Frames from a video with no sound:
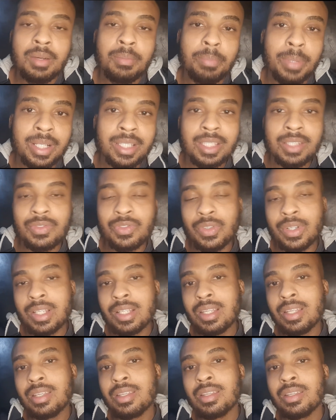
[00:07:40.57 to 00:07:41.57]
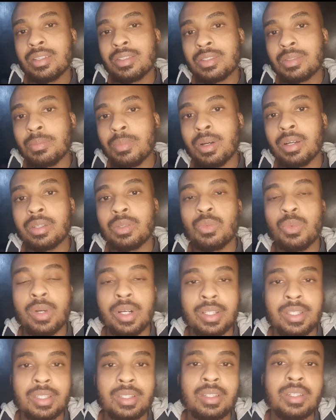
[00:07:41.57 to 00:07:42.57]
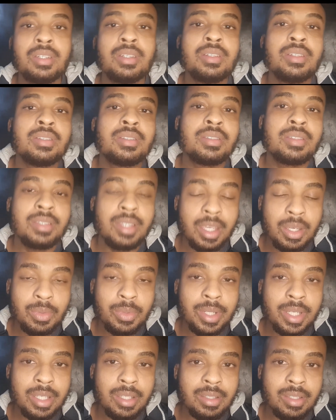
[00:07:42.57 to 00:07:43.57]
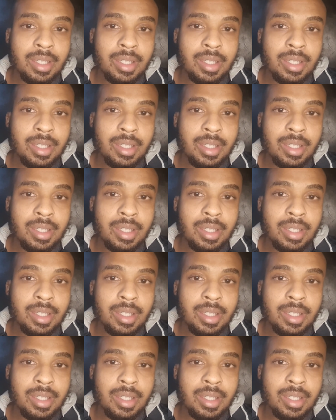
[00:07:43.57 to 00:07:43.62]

budget-friendly smartwatch series.